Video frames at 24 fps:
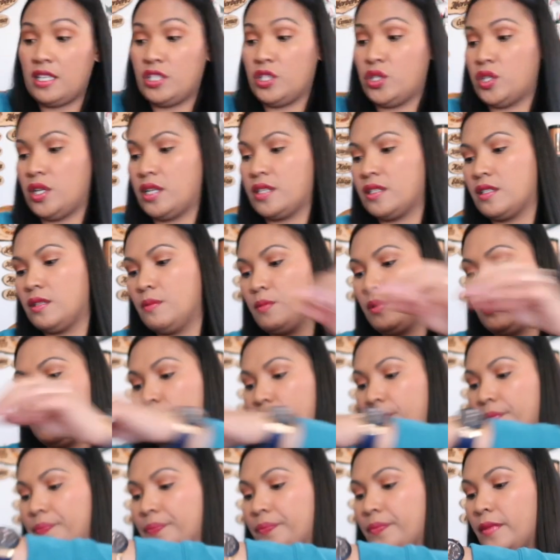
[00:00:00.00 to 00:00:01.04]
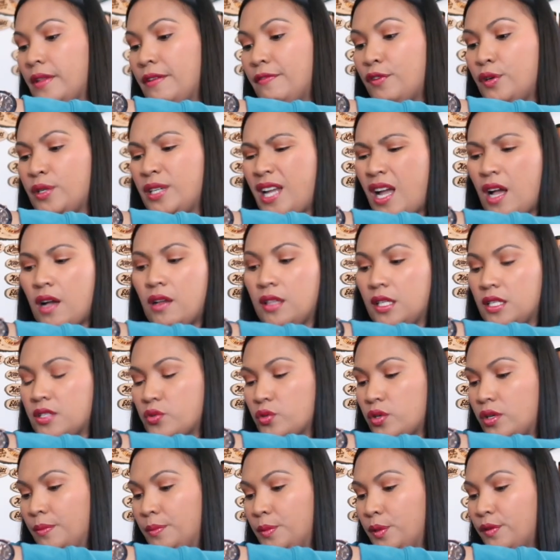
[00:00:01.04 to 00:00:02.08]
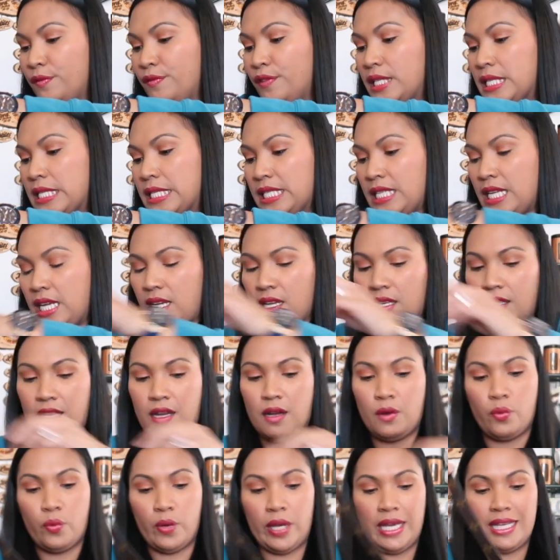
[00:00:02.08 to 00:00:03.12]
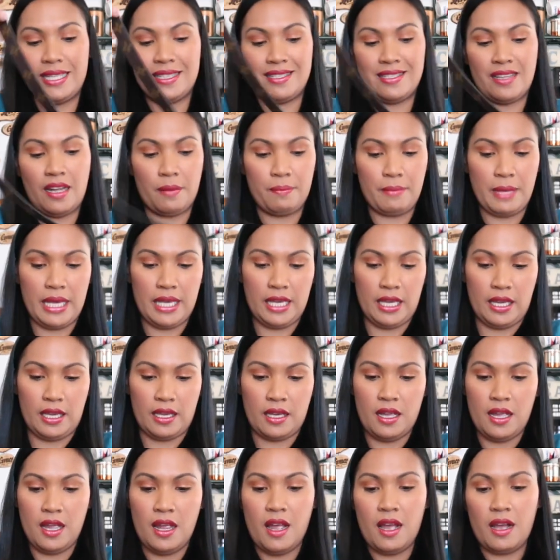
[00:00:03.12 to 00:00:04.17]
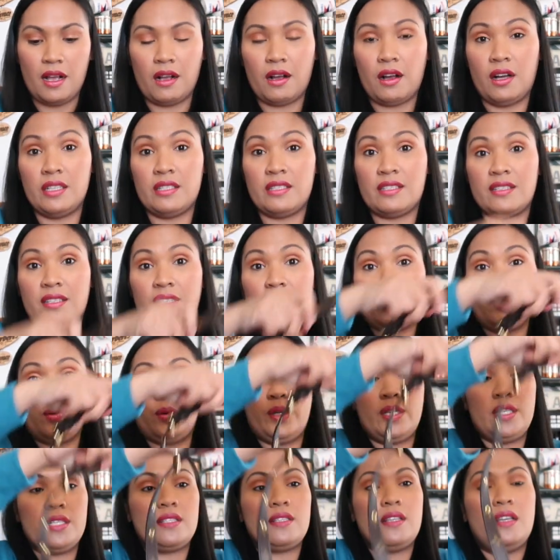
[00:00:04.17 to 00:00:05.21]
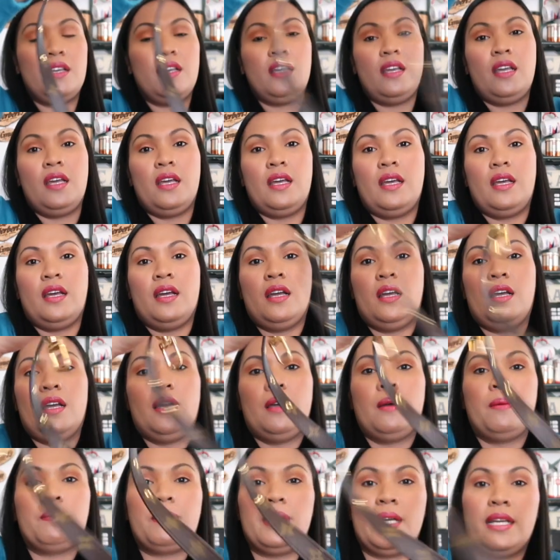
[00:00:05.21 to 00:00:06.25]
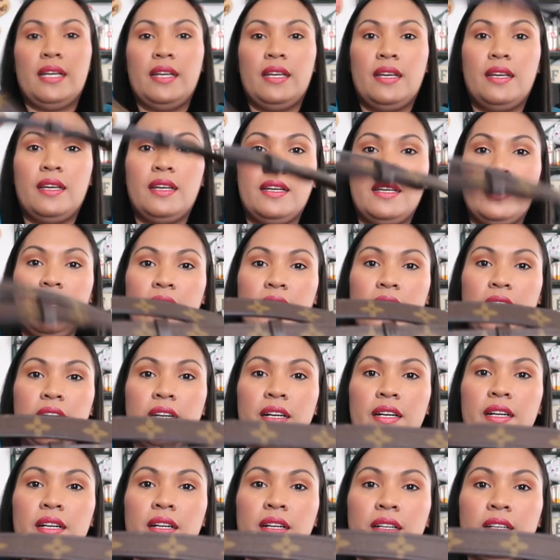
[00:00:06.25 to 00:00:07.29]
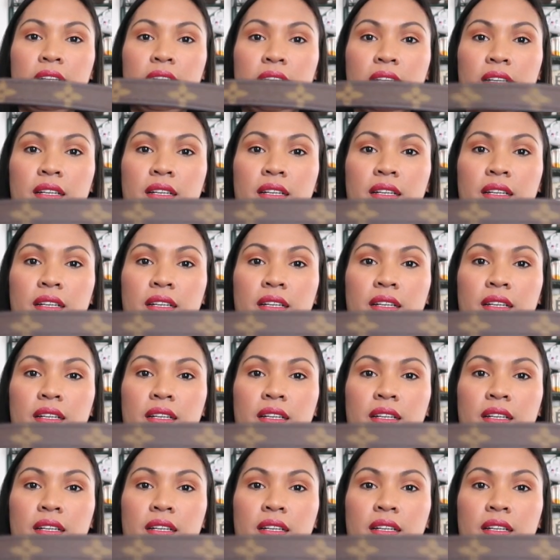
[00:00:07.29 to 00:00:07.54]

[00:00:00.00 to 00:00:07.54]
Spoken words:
adjustable. For now, let's remove this thing. That way it's not making constant noise. But here